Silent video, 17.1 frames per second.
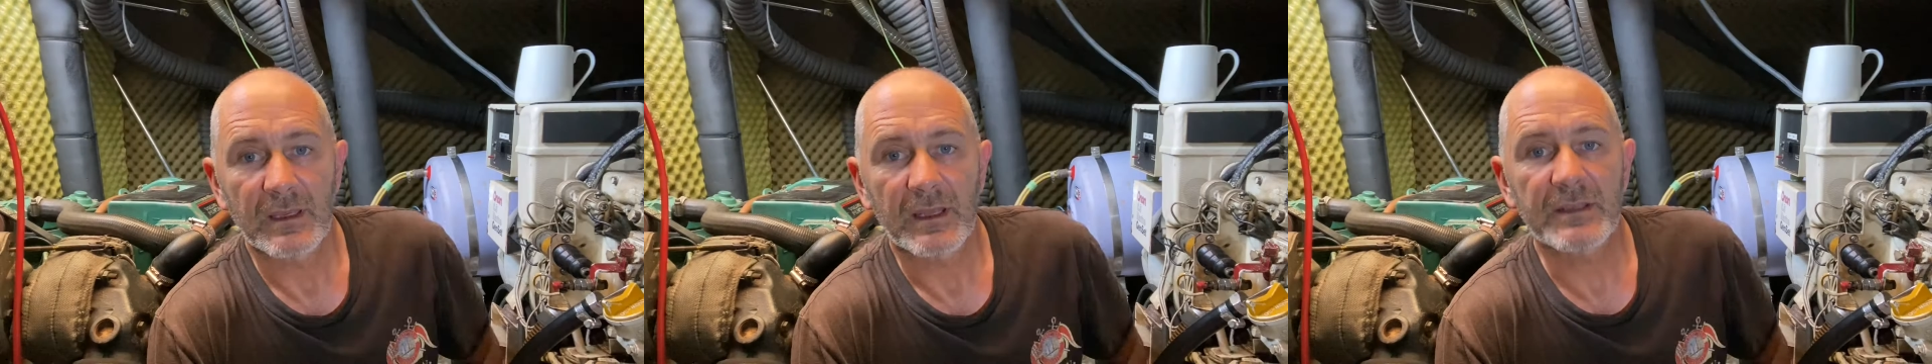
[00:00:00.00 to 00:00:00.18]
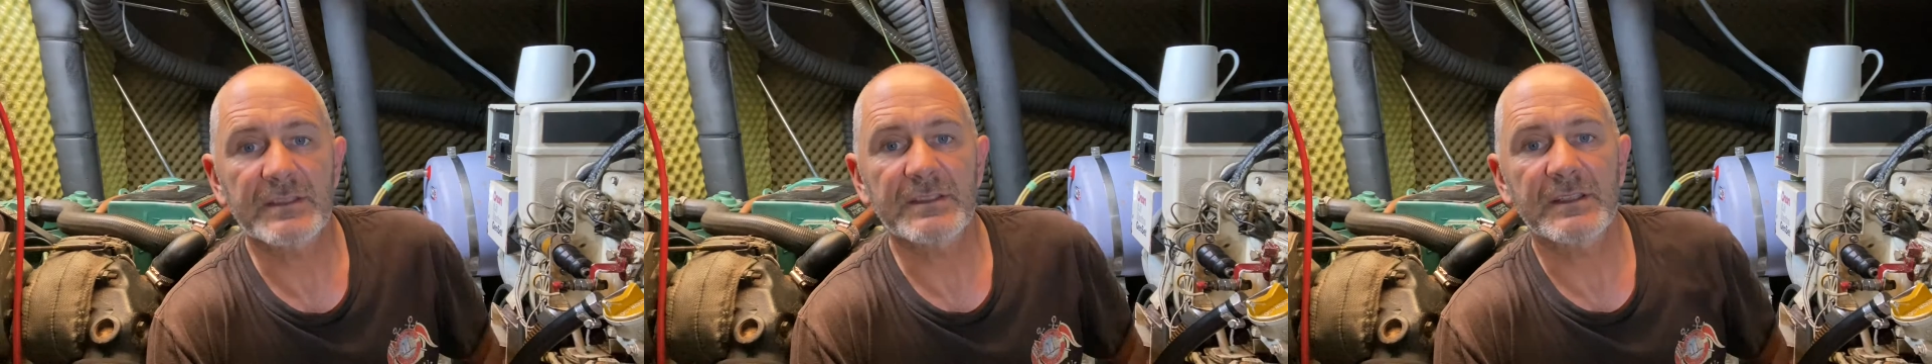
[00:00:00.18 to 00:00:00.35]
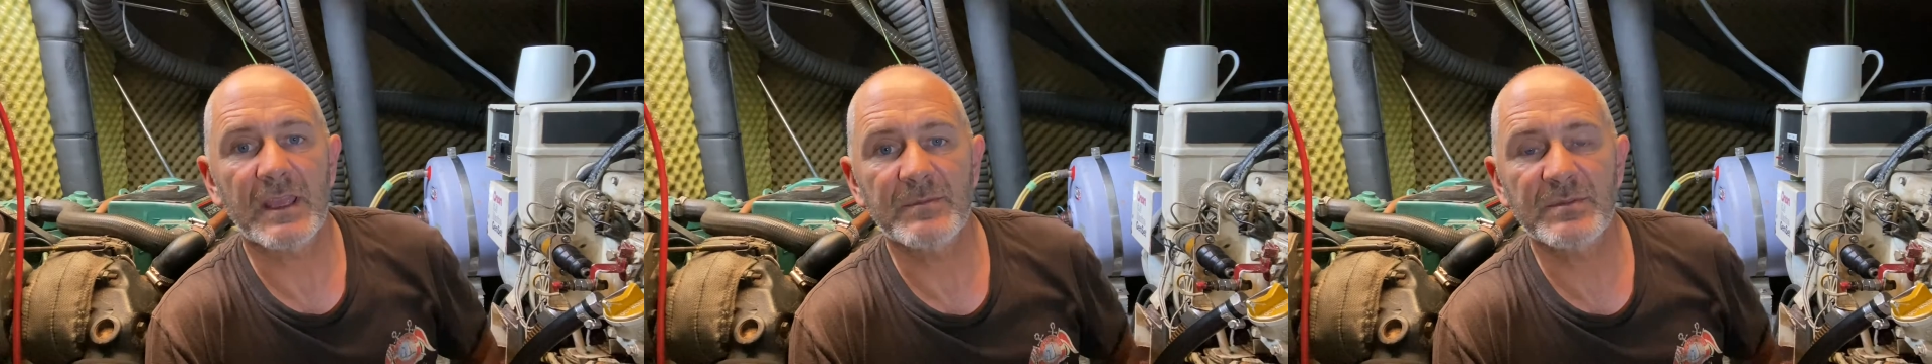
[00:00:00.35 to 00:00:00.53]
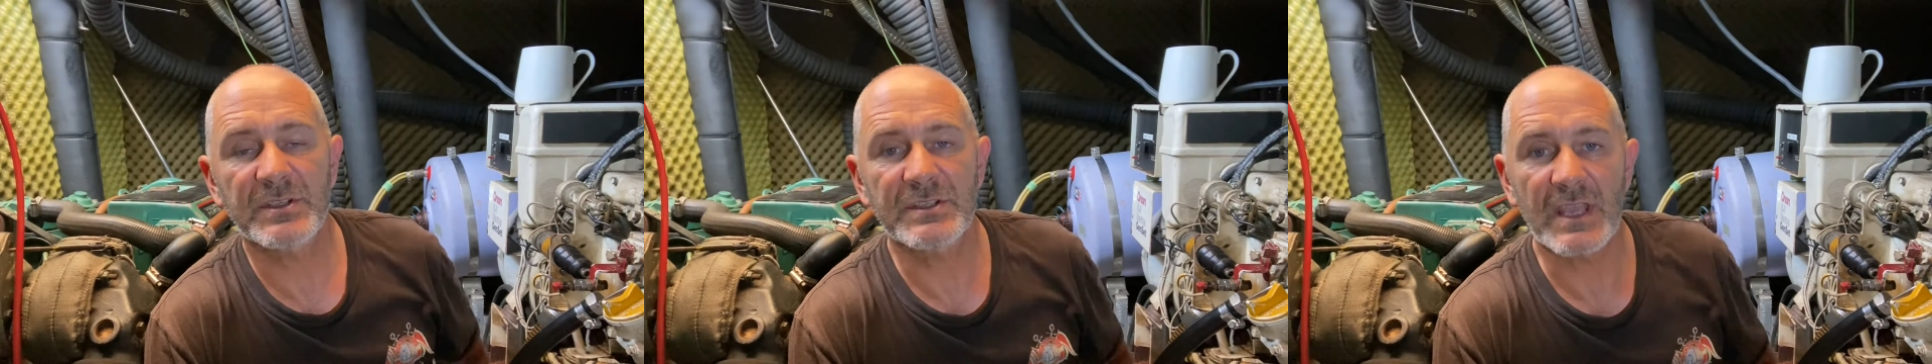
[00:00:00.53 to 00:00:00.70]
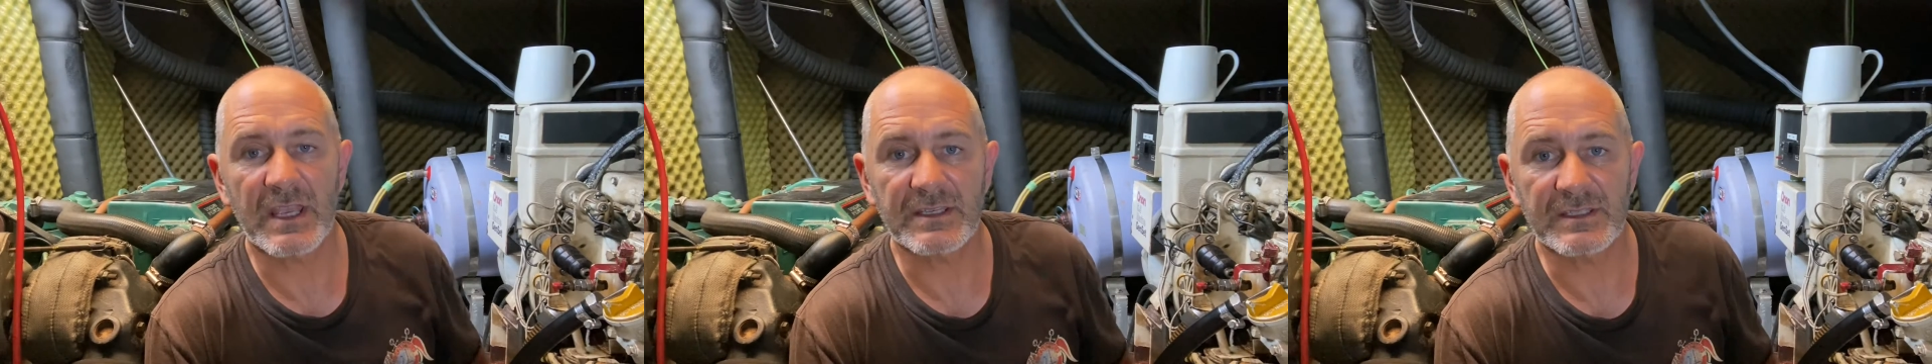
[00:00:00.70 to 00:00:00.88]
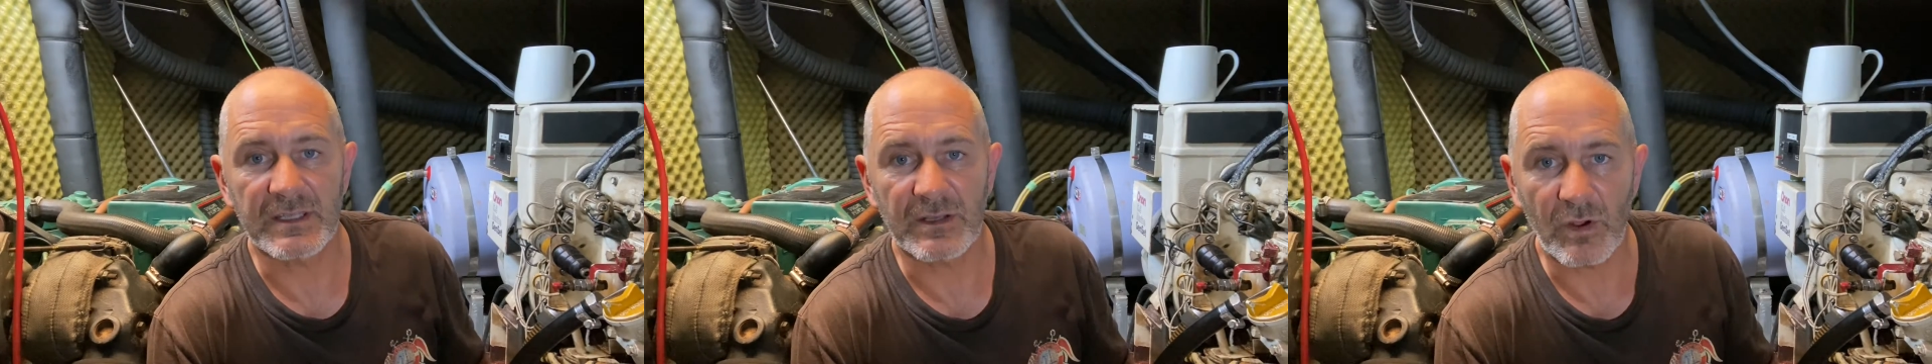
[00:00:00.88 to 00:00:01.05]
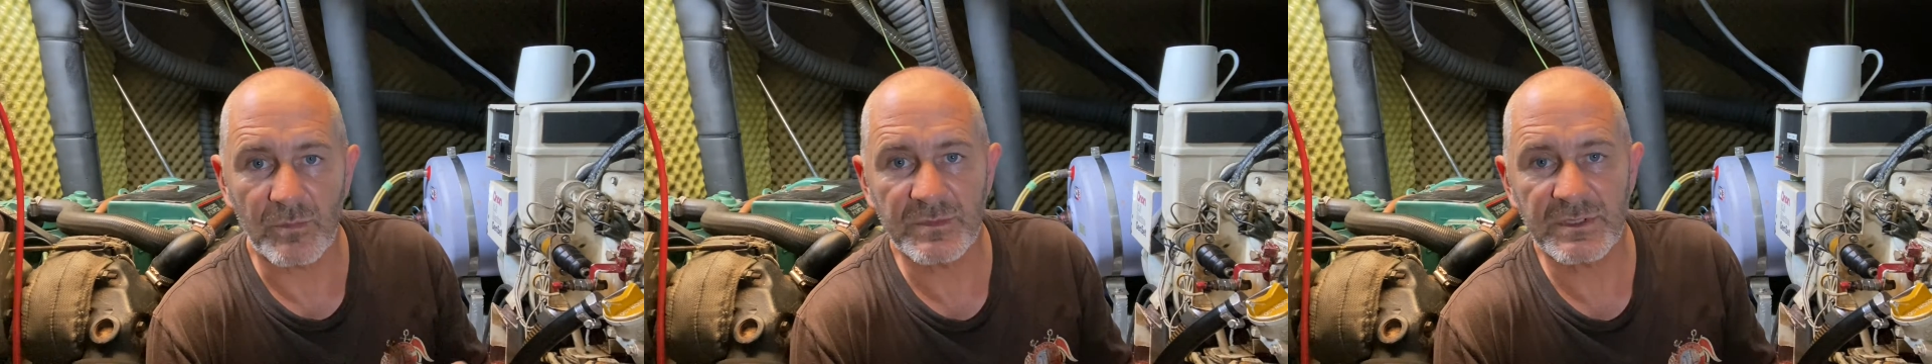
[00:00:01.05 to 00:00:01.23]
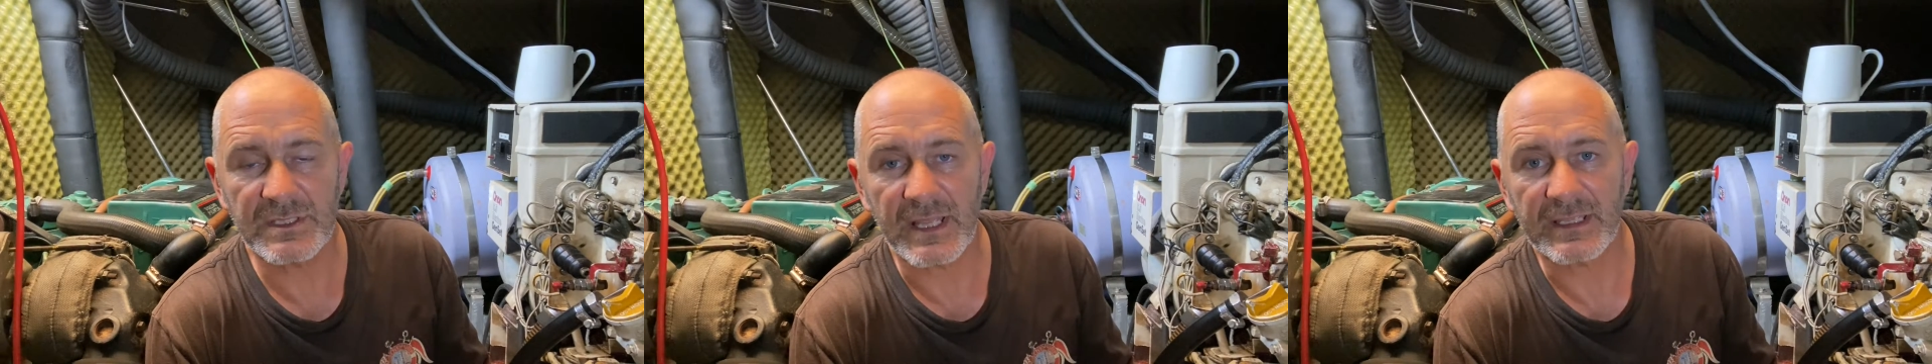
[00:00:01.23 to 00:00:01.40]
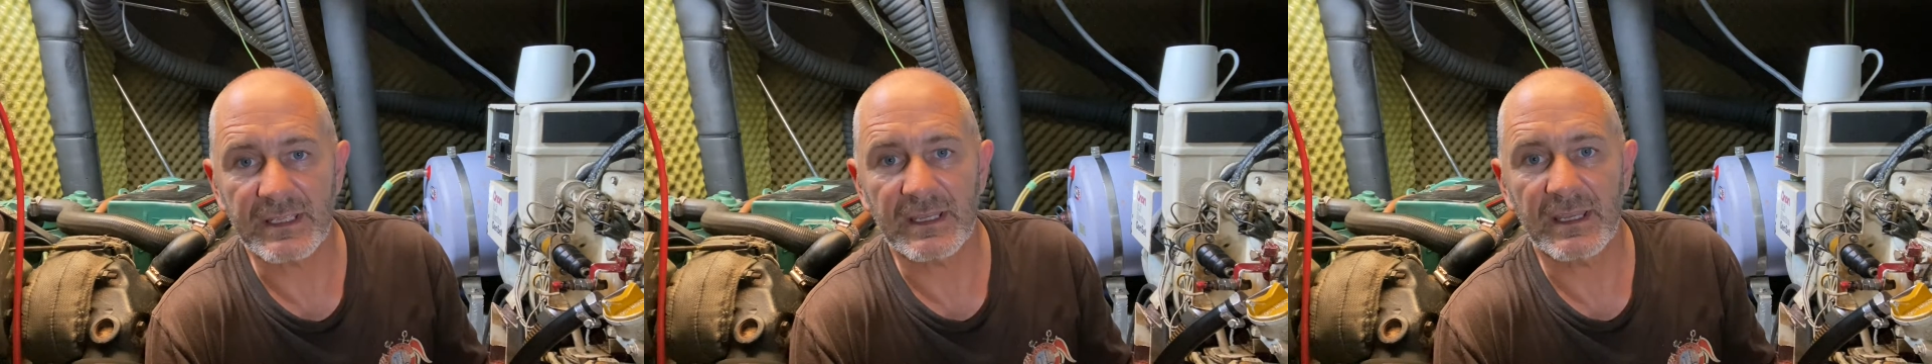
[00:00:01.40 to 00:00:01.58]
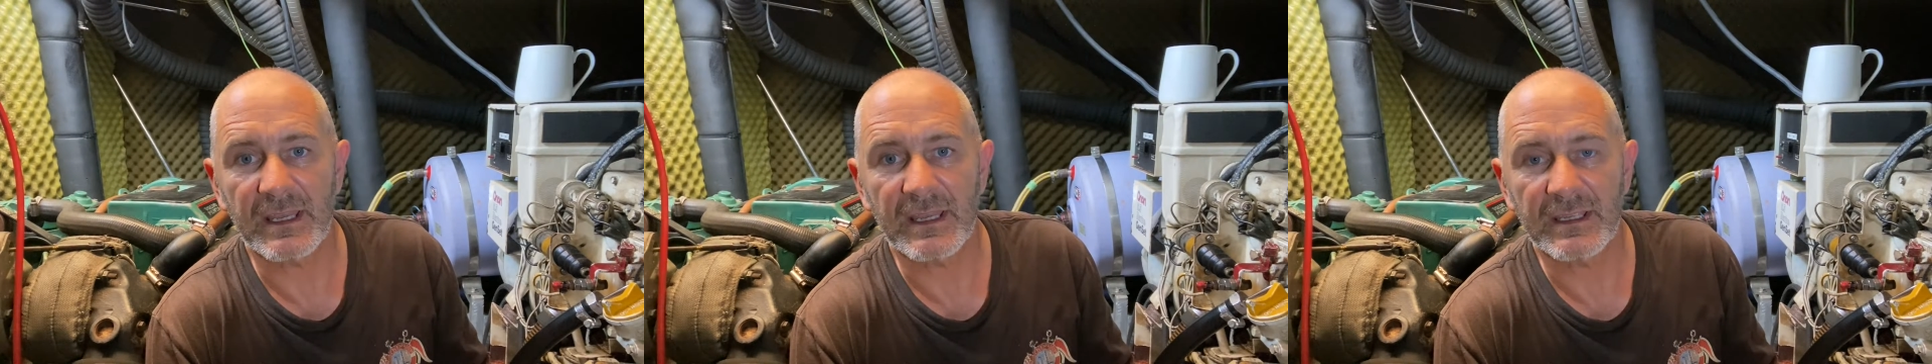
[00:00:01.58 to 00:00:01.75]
And as the name suggests, it opens like a,